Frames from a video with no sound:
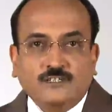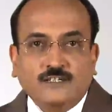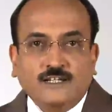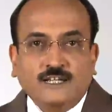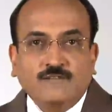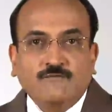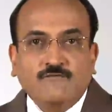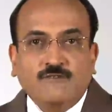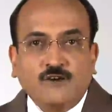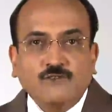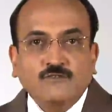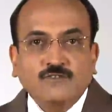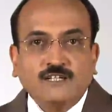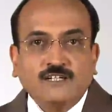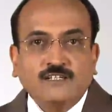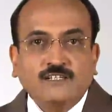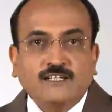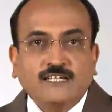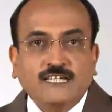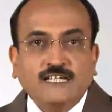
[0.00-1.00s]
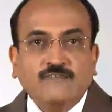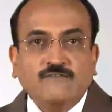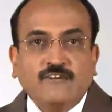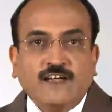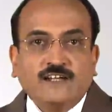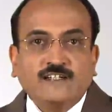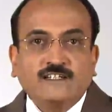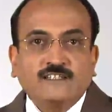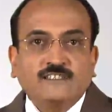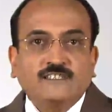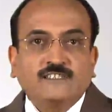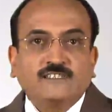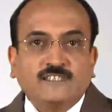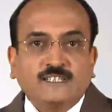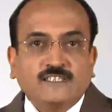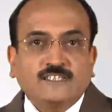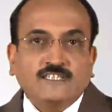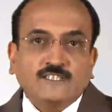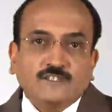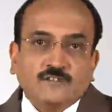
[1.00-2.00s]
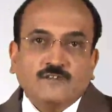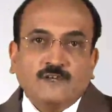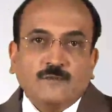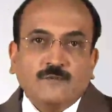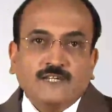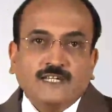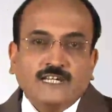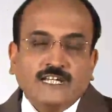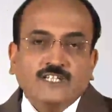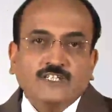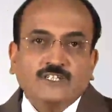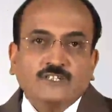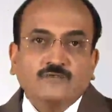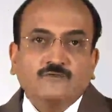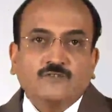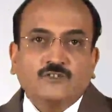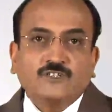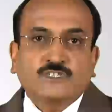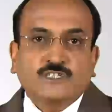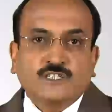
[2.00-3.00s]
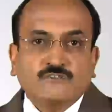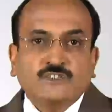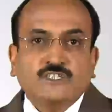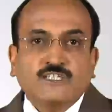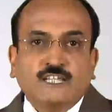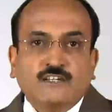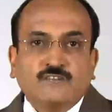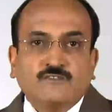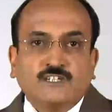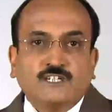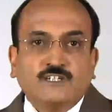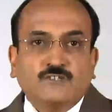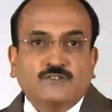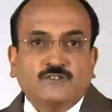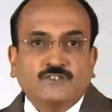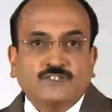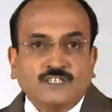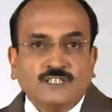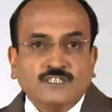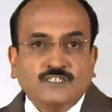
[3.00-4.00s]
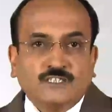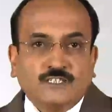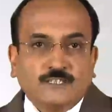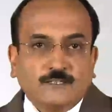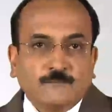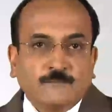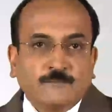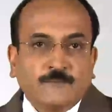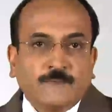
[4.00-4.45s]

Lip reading: and found that the key factors in success of applications for service delivery to the citizen